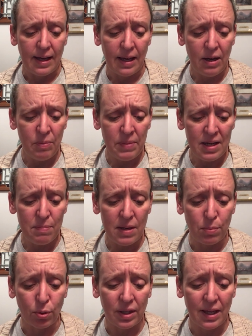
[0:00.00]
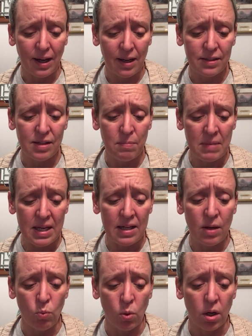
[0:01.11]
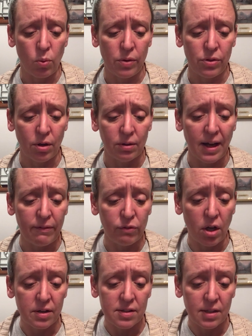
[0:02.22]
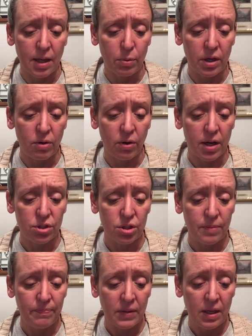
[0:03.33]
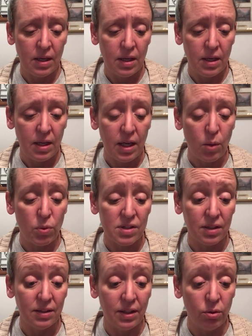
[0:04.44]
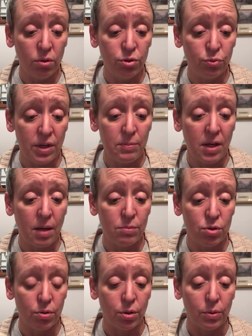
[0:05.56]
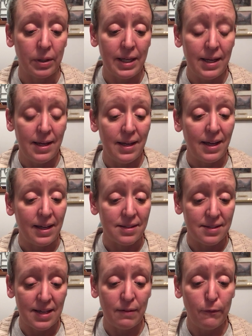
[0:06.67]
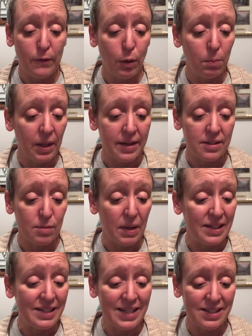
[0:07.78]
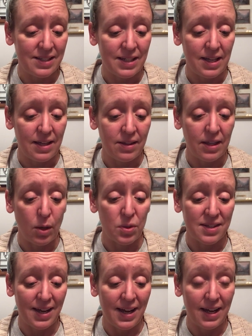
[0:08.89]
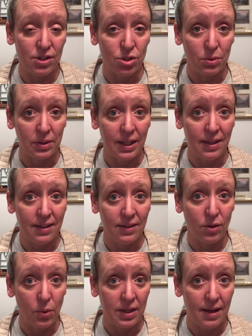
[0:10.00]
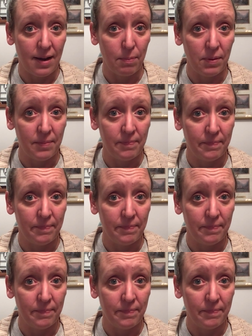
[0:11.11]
How many people got to meet and work with their lifelong celebrity crush? It was a literal dream come true, and Zen felt blessed by destiny that it was actually going to happen.